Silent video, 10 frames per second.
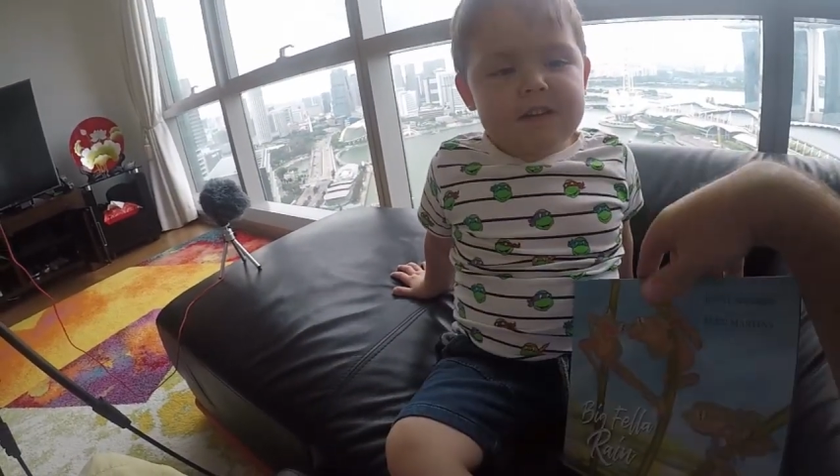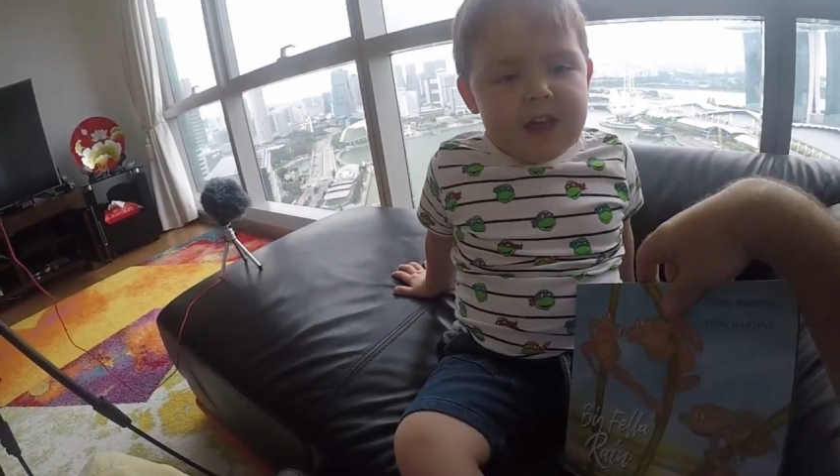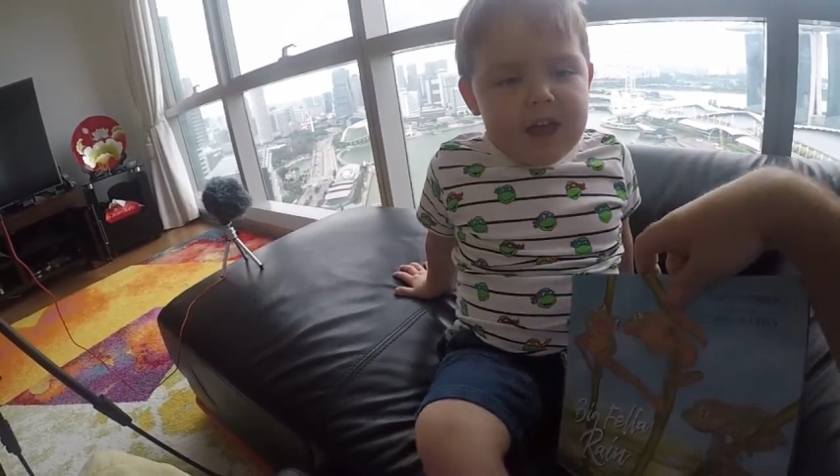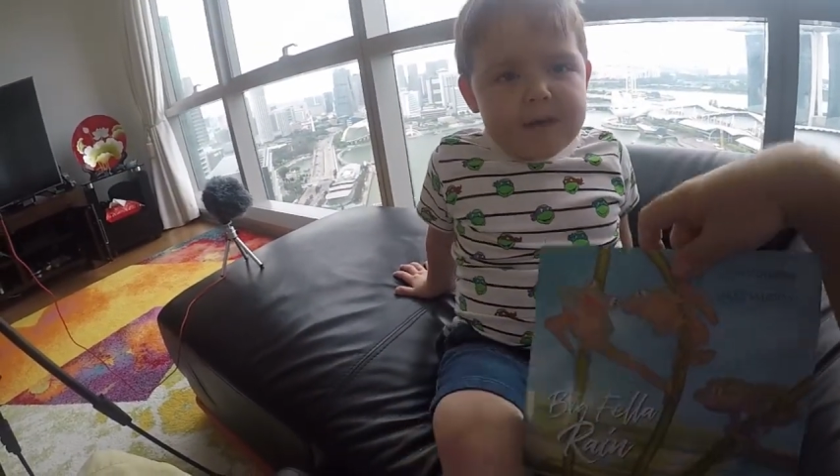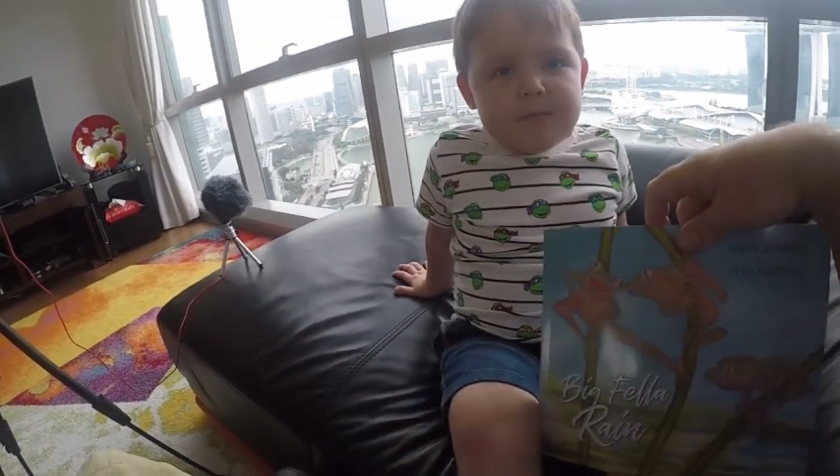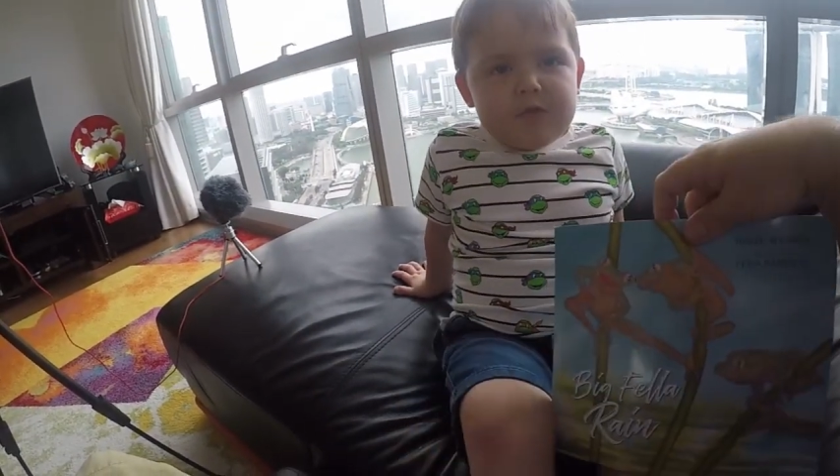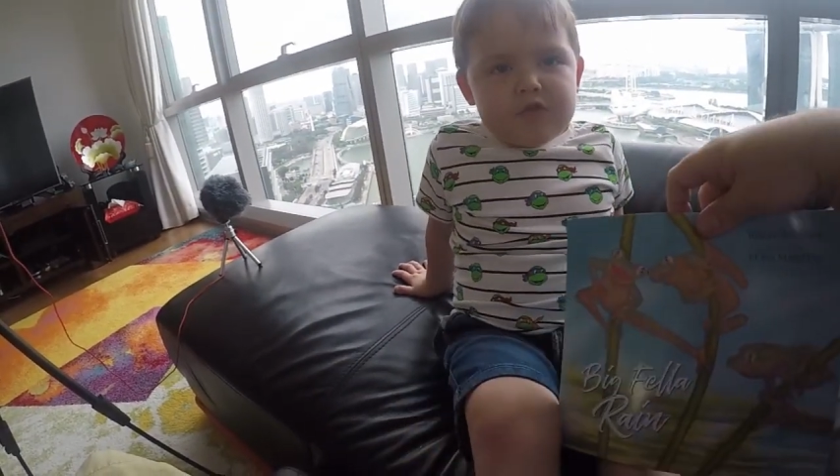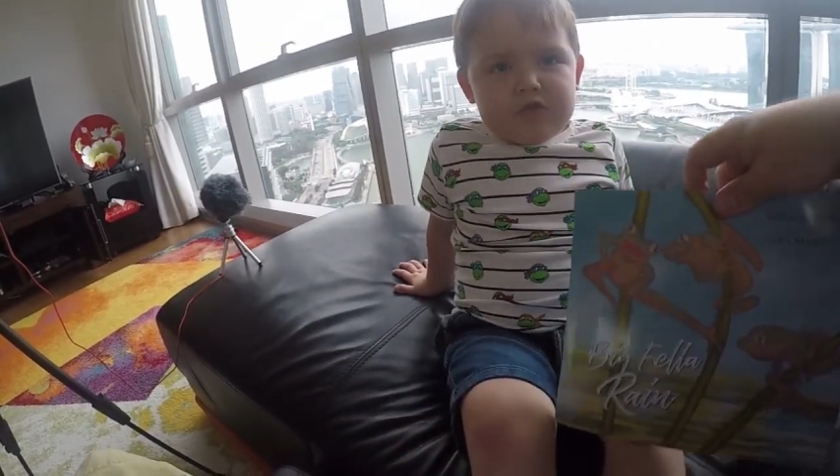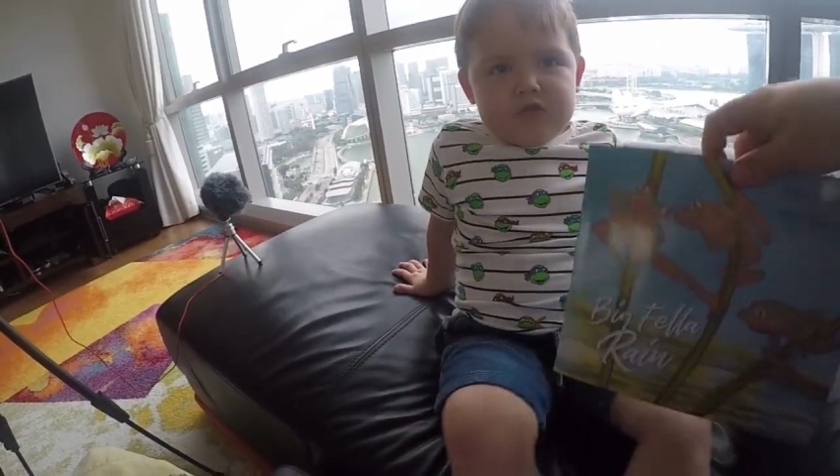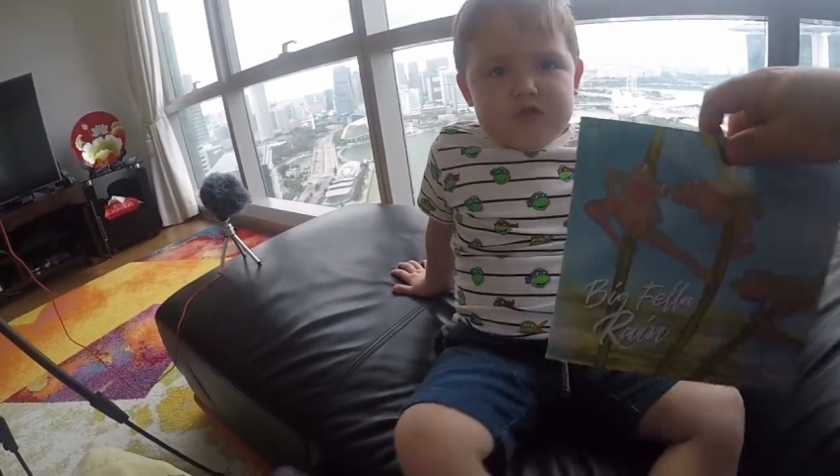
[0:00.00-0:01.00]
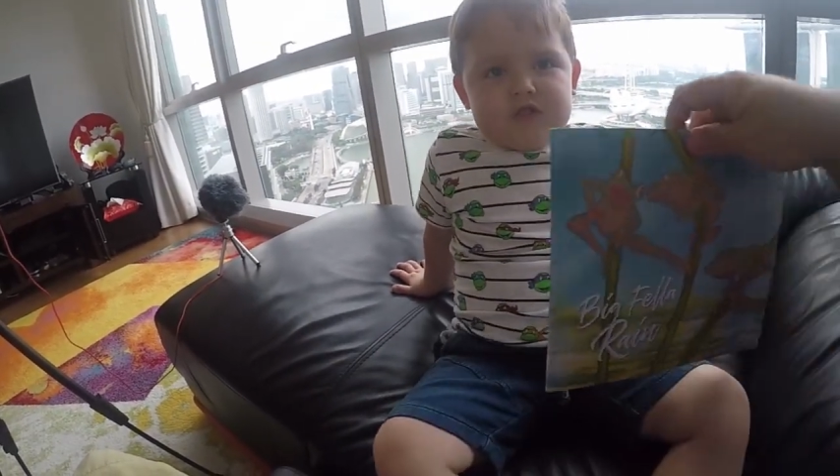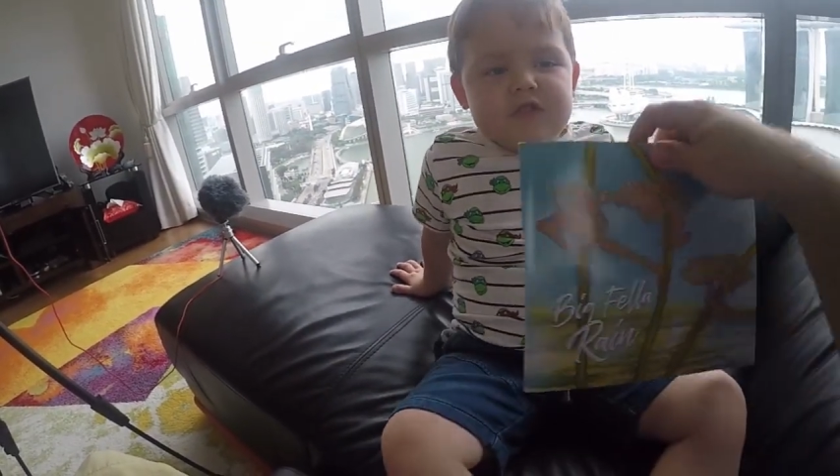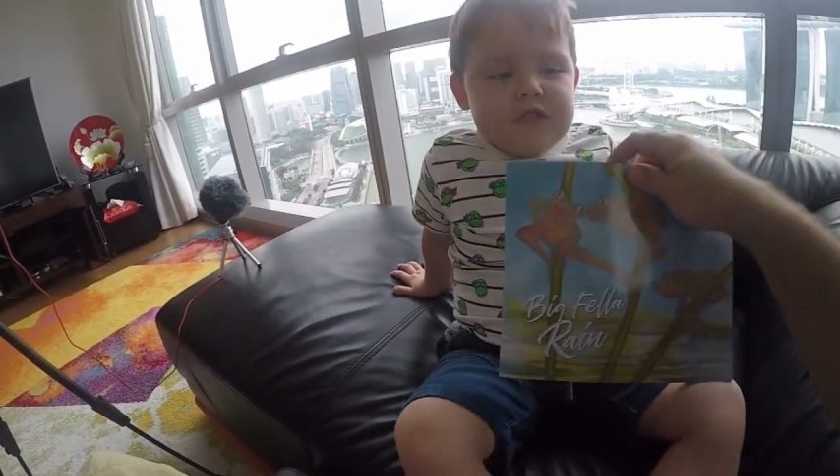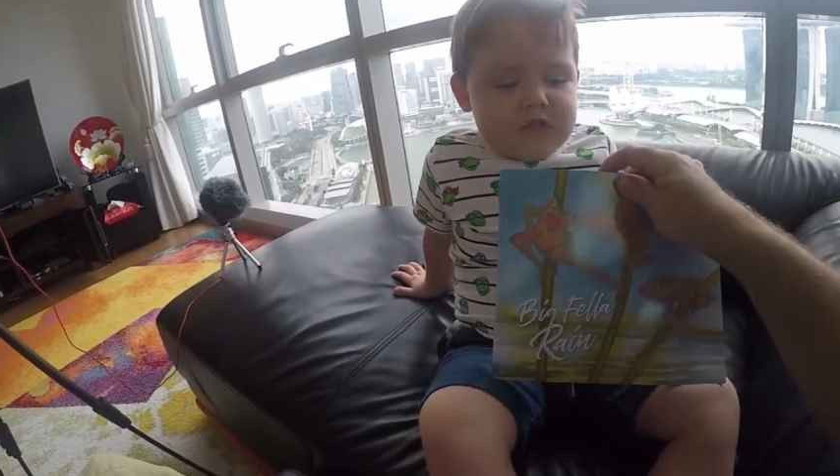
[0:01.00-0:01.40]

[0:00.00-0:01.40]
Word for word: animals.